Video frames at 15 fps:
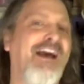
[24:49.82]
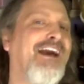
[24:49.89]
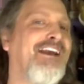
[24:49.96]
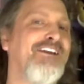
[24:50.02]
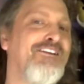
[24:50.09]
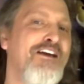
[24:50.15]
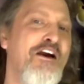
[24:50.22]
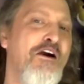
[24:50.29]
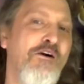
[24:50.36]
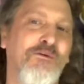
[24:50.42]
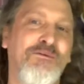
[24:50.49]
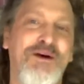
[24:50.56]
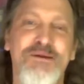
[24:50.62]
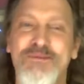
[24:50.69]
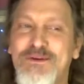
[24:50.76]
I don't know.
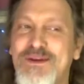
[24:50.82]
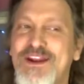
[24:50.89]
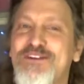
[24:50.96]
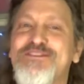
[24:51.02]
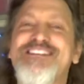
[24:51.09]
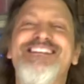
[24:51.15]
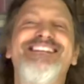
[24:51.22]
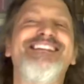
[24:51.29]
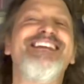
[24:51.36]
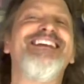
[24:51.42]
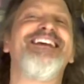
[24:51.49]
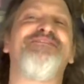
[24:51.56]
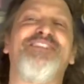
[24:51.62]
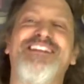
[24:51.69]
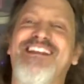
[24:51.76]
I mean, we don't
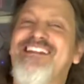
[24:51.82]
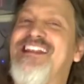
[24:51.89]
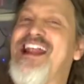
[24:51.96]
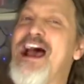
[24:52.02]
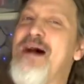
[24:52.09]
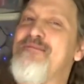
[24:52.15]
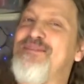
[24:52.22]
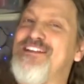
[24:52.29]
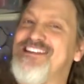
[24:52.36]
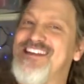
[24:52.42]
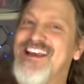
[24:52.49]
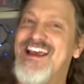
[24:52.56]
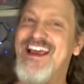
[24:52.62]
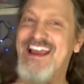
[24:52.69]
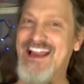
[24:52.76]
see everything that happens
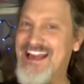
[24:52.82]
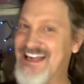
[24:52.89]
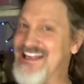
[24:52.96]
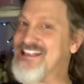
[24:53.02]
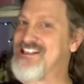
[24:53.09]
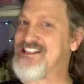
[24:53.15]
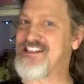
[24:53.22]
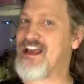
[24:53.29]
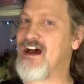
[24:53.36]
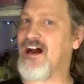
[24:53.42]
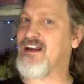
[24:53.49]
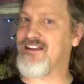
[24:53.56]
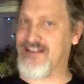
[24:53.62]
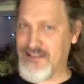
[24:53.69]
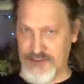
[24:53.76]

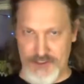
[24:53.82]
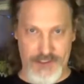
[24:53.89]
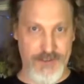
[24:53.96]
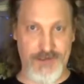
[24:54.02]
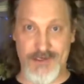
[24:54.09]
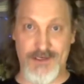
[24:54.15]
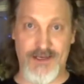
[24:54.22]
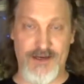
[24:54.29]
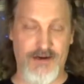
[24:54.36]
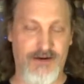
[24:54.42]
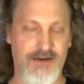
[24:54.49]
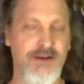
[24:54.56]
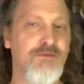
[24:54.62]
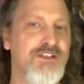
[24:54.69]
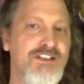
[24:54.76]
inside the darkened
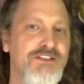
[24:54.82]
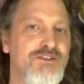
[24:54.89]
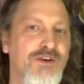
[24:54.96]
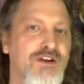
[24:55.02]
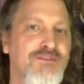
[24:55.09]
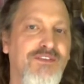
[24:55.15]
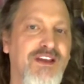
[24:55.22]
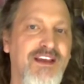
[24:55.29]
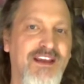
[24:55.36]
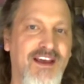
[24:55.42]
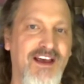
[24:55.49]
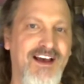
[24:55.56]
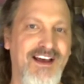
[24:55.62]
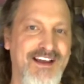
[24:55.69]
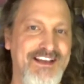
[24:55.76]
area. We just sort of
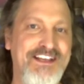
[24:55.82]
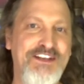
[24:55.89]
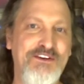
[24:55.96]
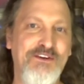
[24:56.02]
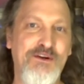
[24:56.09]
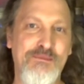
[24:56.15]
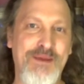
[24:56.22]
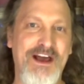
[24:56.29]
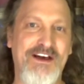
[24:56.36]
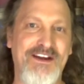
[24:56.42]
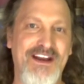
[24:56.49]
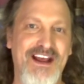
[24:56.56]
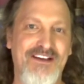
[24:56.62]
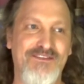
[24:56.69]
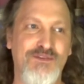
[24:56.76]
hear about
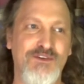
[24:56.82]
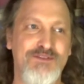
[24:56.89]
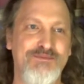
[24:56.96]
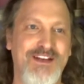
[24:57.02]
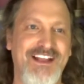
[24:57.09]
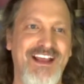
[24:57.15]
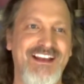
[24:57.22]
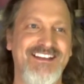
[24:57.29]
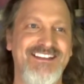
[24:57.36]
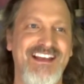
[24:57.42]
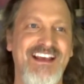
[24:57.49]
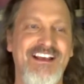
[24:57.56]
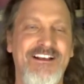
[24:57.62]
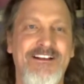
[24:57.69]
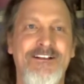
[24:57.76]
it afterwards. But again, it's
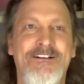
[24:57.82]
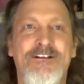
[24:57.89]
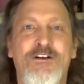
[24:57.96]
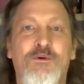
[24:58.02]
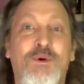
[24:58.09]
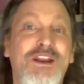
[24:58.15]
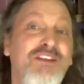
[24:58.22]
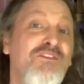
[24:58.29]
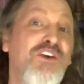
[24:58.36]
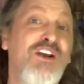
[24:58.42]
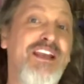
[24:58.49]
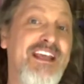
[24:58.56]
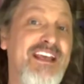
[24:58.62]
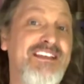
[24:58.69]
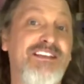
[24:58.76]
whatever
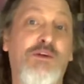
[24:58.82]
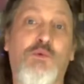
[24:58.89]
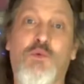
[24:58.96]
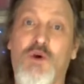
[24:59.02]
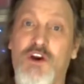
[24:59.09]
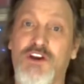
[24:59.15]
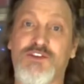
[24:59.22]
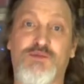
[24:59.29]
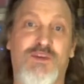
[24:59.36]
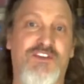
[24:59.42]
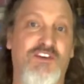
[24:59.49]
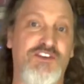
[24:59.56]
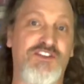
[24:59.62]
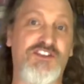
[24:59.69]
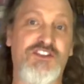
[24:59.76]
it is, it works. Whether it's